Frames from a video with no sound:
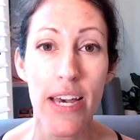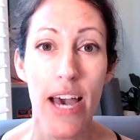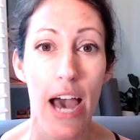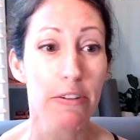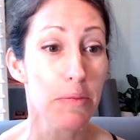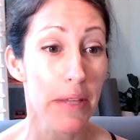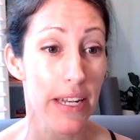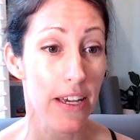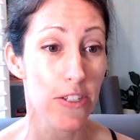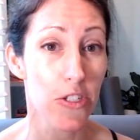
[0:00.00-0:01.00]
I was
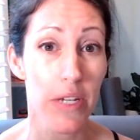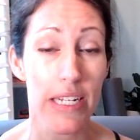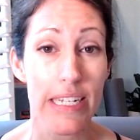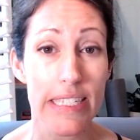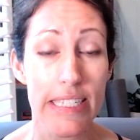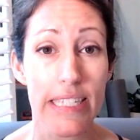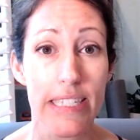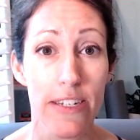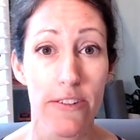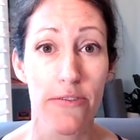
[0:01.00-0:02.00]
planning on doing an
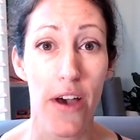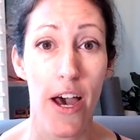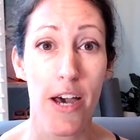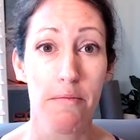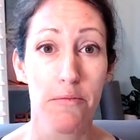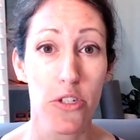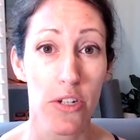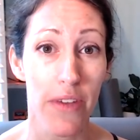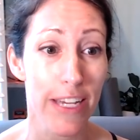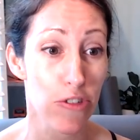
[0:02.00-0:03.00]
extensive um,
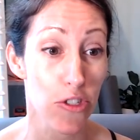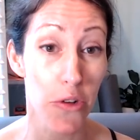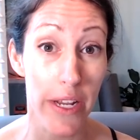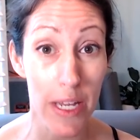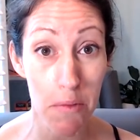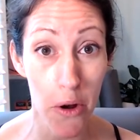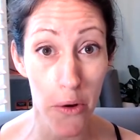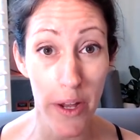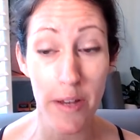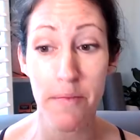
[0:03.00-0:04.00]
certification training
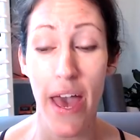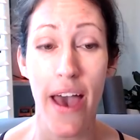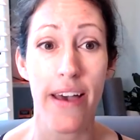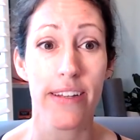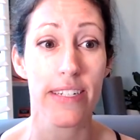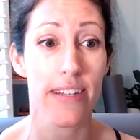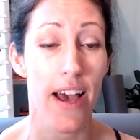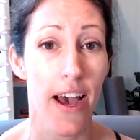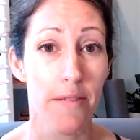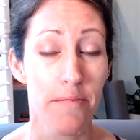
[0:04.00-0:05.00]
program at
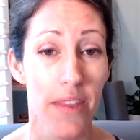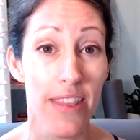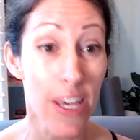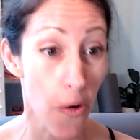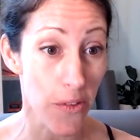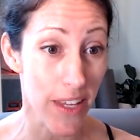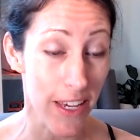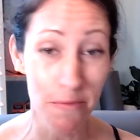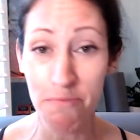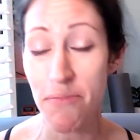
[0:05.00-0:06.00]
um, the
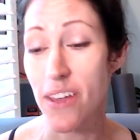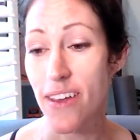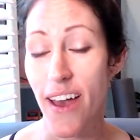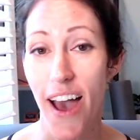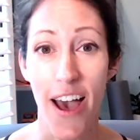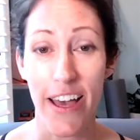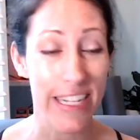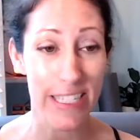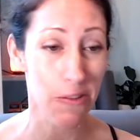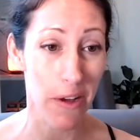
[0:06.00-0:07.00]
only, uh, and
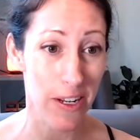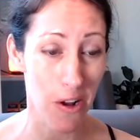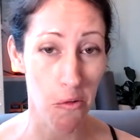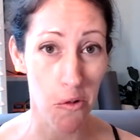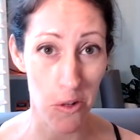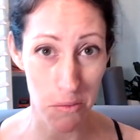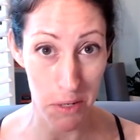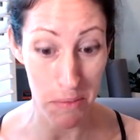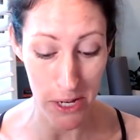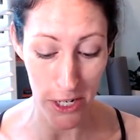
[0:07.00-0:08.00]
it's quite a world
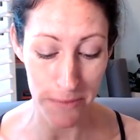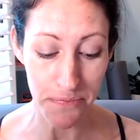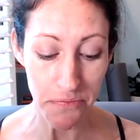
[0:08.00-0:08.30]
premiere